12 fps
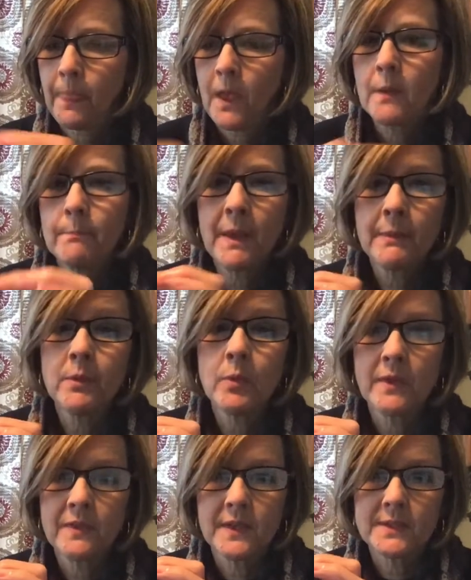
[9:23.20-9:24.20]
Maybe
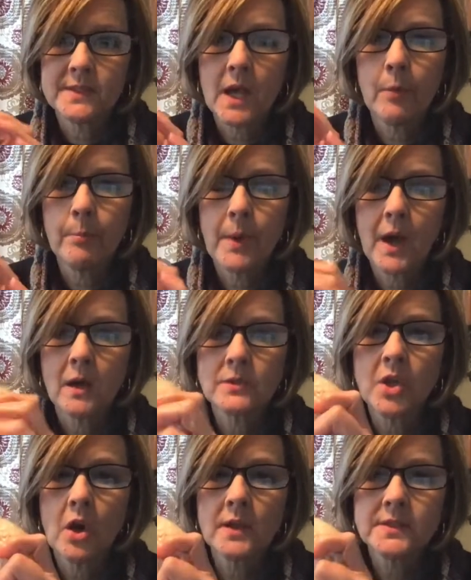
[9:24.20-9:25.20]
with this. I'll
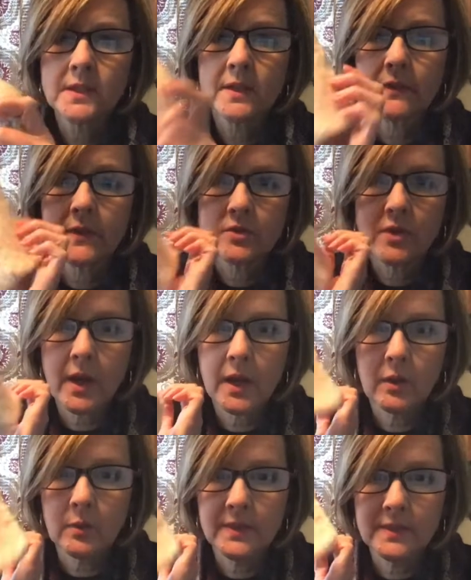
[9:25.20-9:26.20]
toss it in the
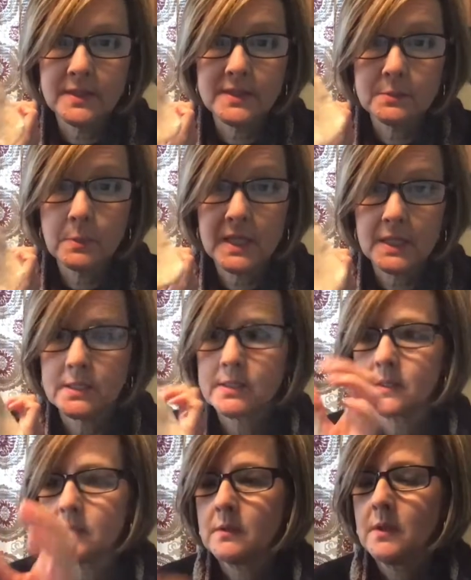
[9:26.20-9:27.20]
dryer with this
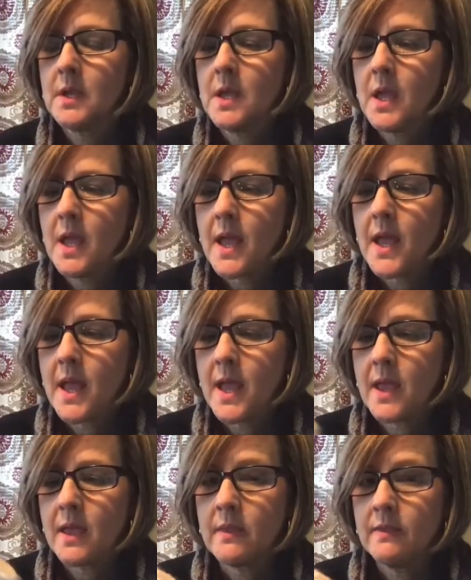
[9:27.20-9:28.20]
piece.
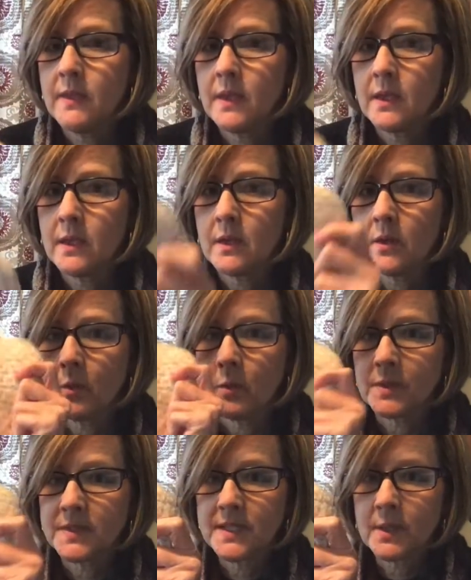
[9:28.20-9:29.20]
And then we'll
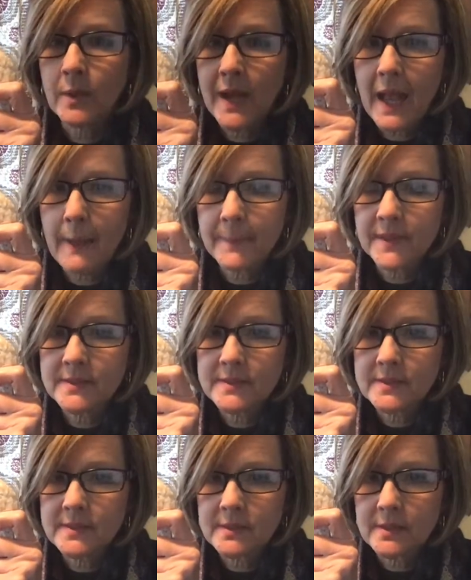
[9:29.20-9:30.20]
see what
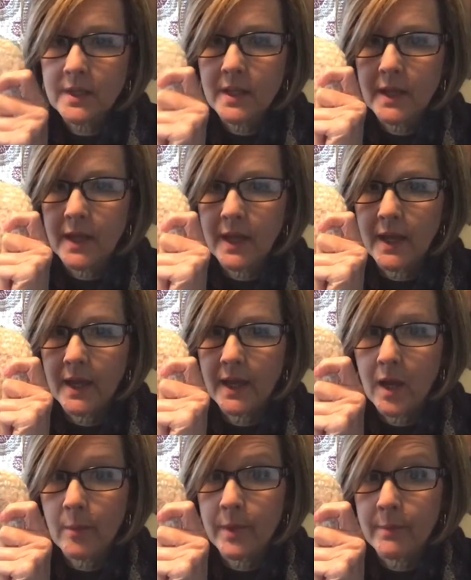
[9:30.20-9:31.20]
happens, and
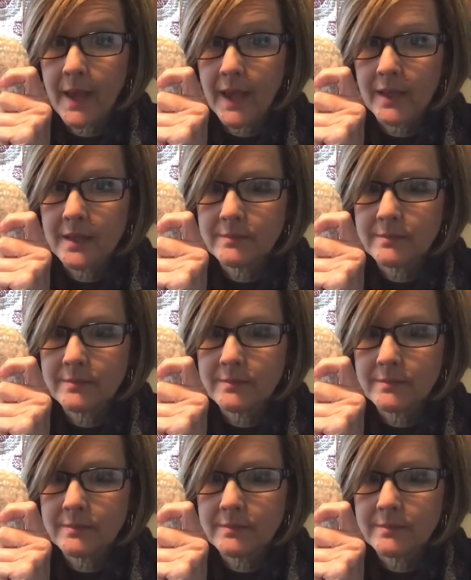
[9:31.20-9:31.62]
I'll be back.